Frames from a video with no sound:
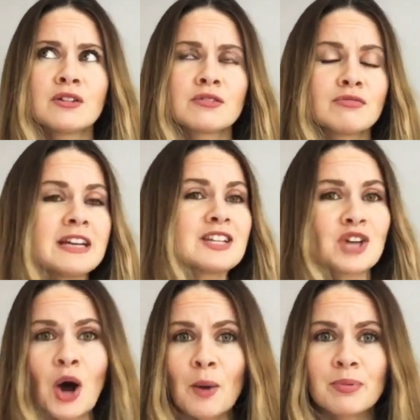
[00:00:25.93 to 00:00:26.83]
three
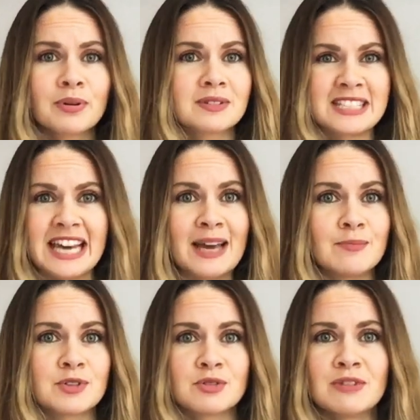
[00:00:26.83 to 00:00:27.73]
top
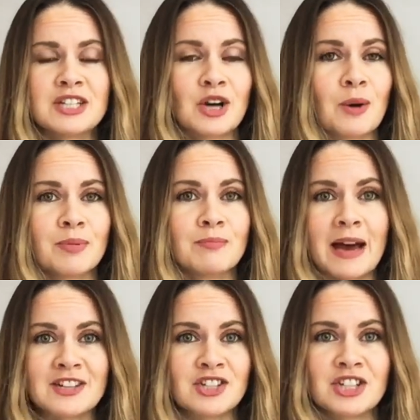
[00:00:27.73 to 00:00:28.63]
tips, three top
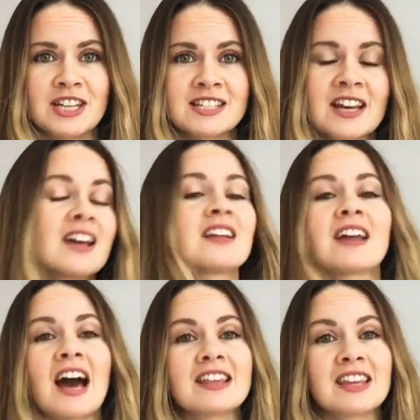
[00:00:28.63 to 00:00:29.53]
messages that
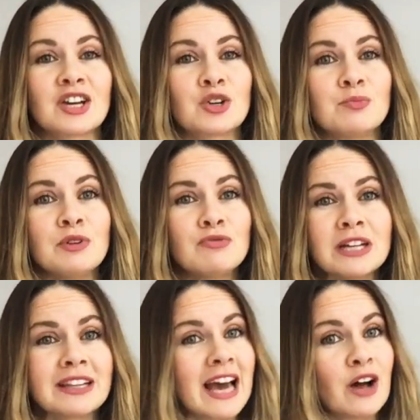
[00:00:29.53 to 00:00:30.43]
I think could be
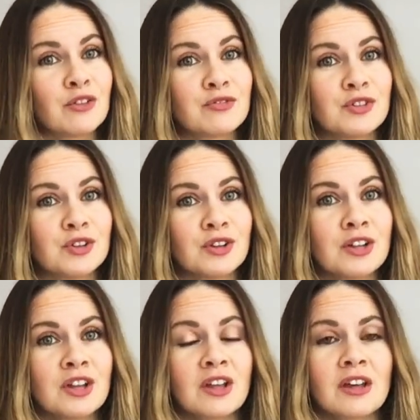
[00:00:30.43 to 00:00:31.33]
really helpful
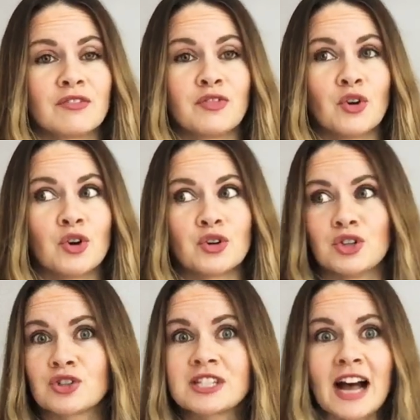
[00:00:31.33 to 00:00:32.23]
for
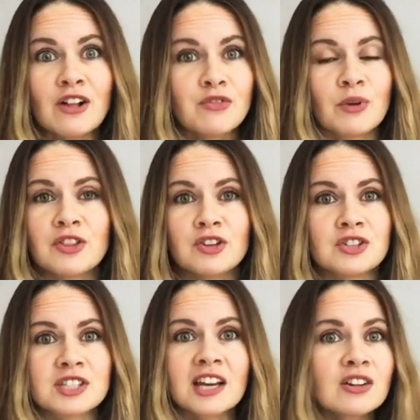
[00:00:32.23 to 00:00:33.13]
yourself, whether you're
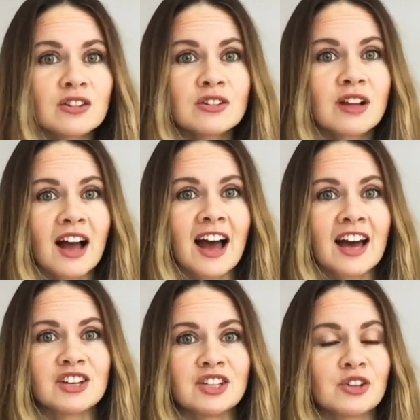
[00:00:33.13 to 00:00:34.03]
single
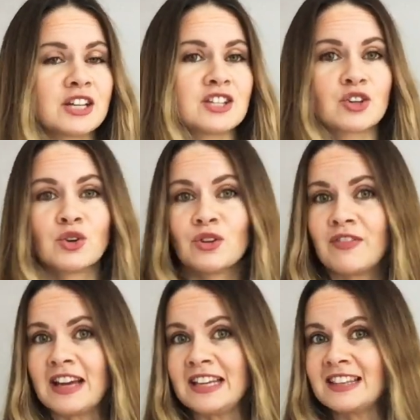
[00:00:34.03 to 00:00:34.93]
and you're looking to
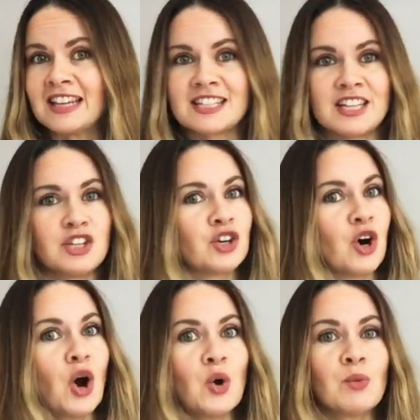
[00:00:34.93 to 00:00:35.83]
cultivate this in your
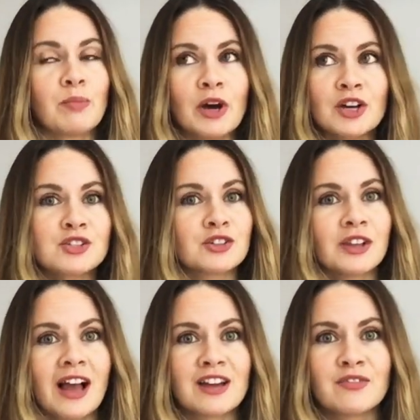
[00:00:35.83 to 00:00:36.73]
own personal
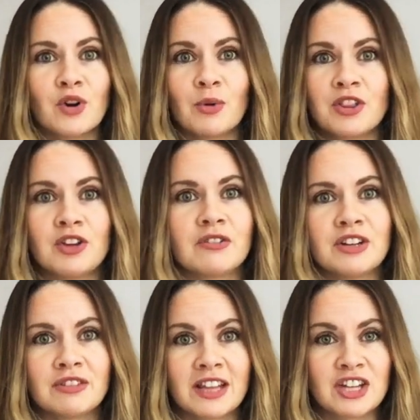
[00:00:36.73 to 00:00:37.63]
life, or whether you're in a
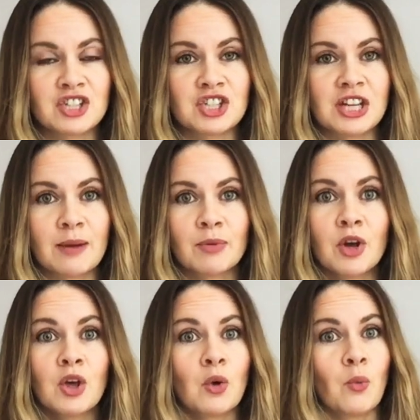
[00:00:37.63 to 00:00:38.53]
relationship
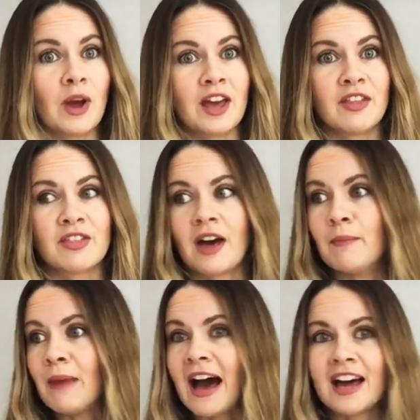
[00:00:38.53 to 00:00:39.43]
with a
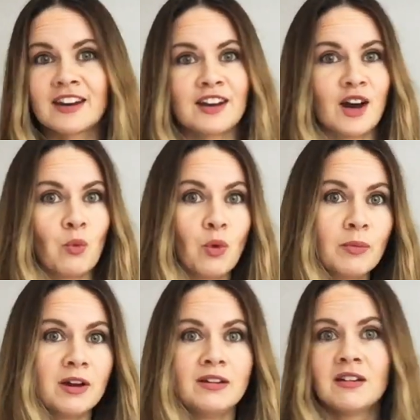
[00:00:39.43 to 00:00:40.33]
man, a
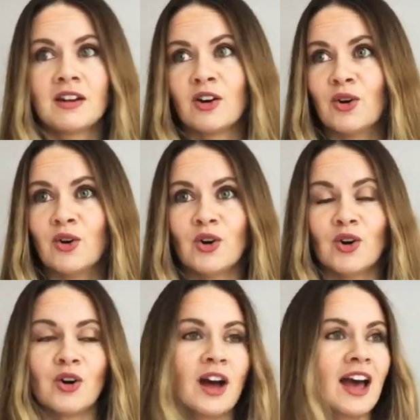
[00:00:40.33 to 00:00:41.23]
woman,
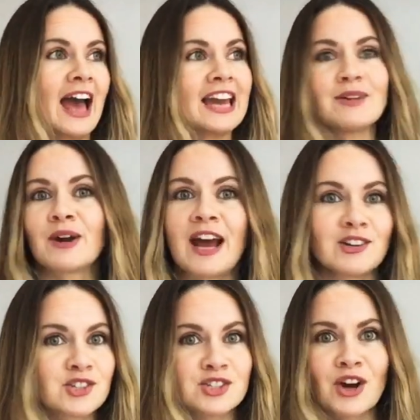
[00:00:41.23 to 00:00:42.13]
or anyone
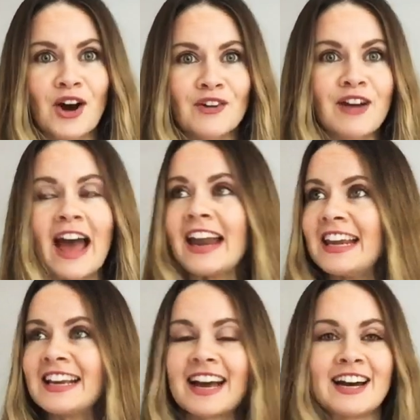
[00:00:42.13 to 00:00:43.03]
else of
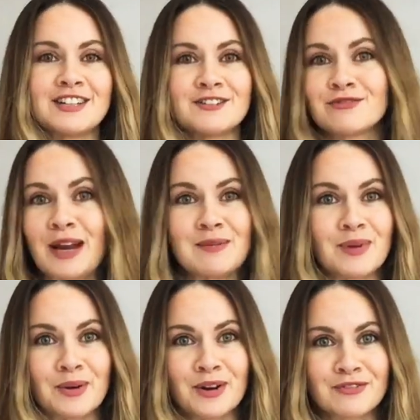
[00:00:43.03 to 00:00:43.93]
any kind of
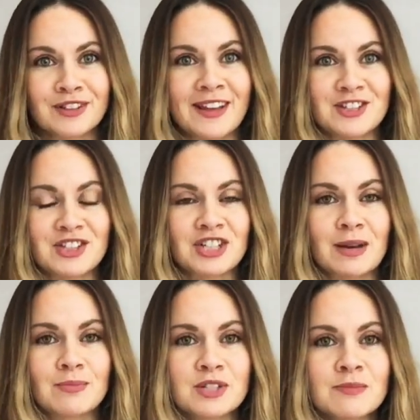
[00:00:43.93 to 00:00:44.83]
rainbow of
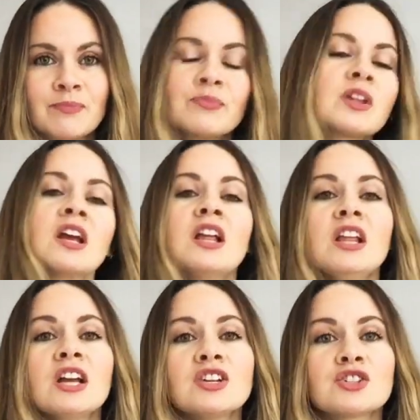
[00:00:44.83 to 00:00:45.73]
relationships.
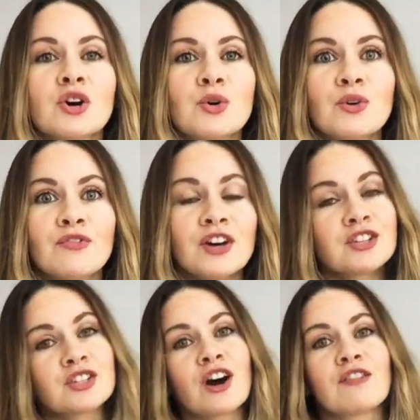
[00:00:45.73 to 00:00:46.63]
So
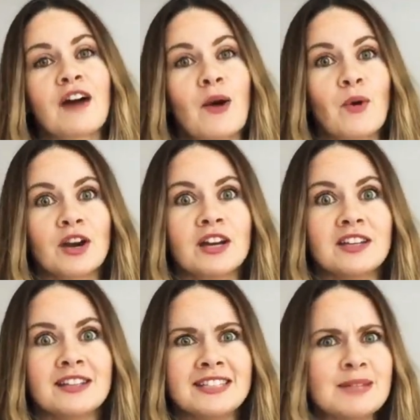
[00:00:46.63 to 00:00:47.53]
first off, I want to
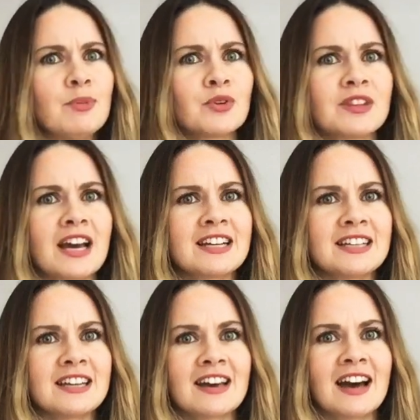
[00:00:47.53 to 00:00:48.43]
debunk the
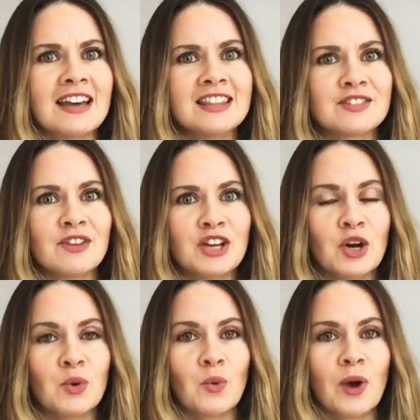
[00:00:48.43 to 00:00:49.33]
idea that in this
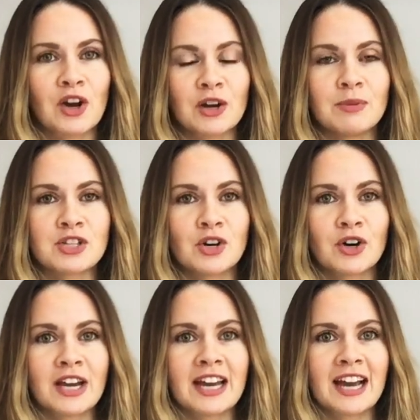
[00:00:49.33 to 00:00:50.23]
video we're going to be
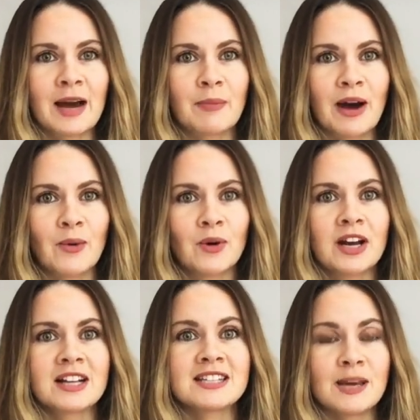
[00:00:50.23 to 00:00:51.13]
talking about
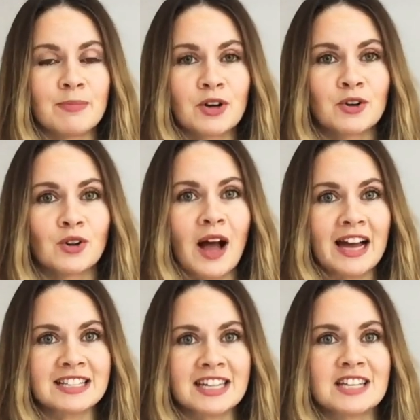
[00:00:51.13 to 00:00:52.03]
typical
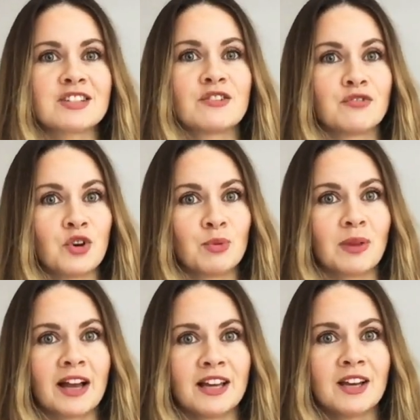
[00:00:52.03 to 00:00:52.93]
ideas of
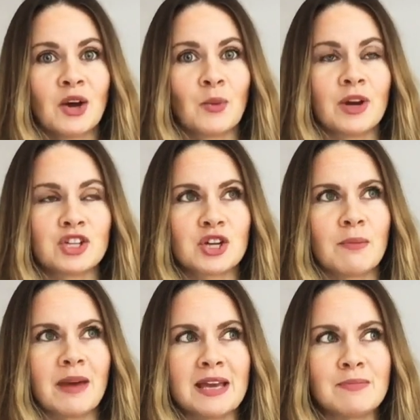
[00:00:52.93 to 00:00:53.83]
foreplay, which
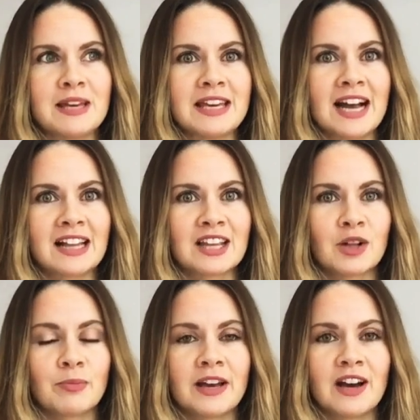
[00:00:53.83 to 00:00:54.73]
may be a little
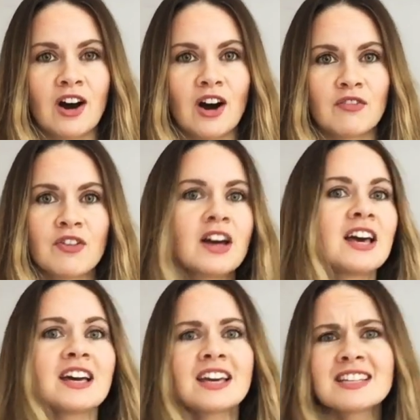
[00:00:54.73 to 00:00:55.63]
bit of
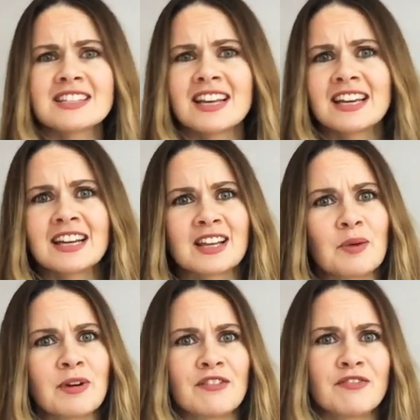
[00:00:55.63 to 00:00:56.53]
kissing, a little
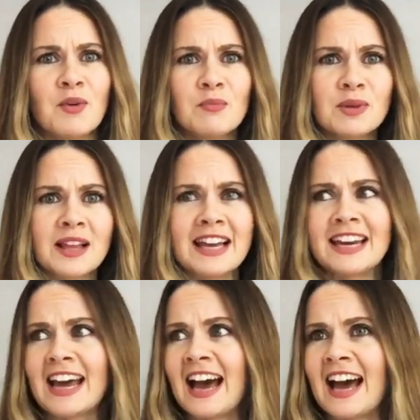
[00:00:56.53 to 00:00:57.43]
bit of
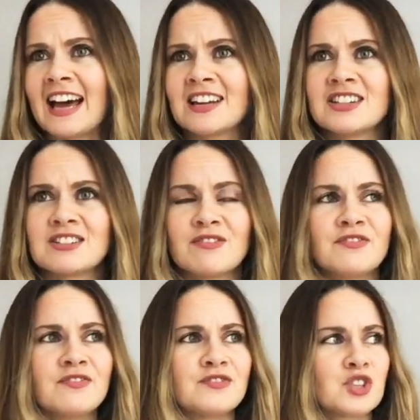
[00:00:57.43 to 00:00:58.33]
fumbling and
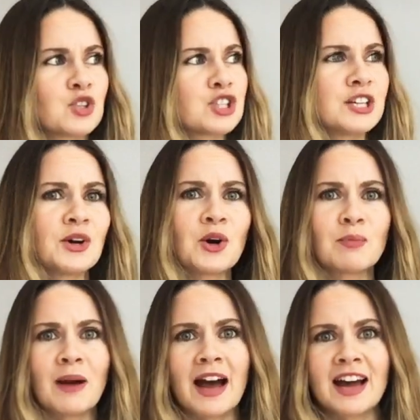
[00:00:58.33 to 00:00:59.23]
touching
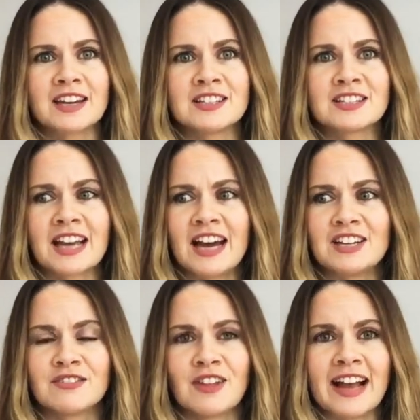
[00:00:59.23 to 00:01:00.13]
up, and kind
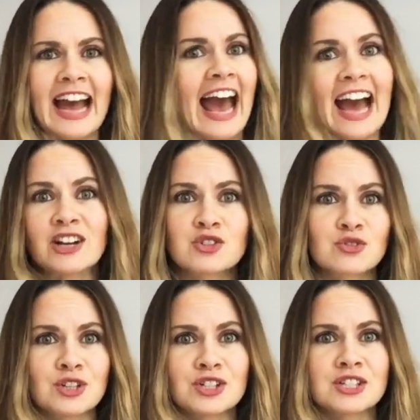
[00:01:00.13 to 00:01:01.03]
of like
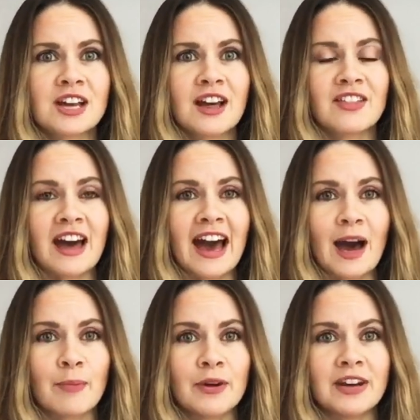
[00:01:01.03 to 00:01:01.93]
extras that
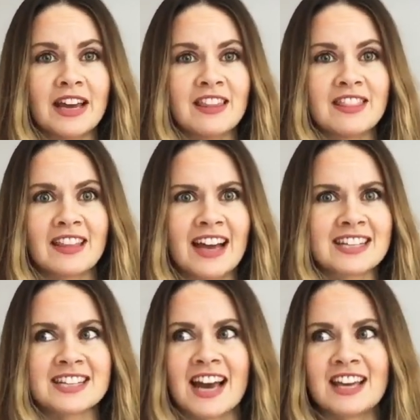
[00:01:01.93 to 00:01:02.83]
happen in
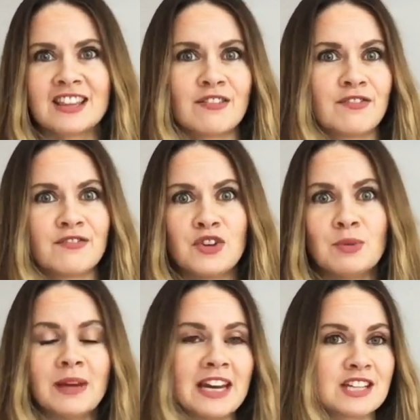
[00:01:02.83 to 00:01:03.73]
say the few
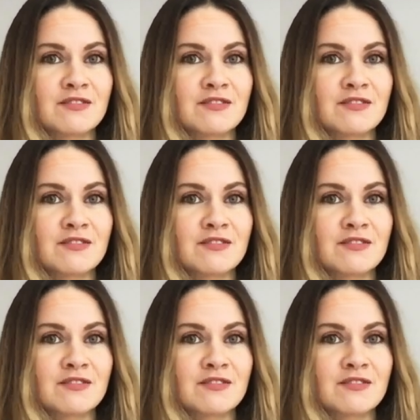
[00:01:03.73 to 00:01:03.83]
minutes,